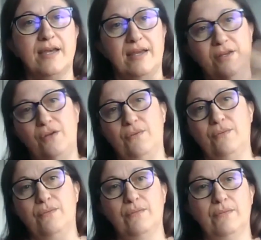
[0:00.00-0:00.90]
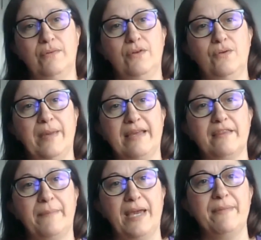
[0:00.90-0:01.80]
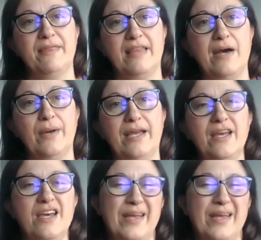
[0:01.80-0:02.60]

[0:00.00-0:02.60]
and you make the payment that way.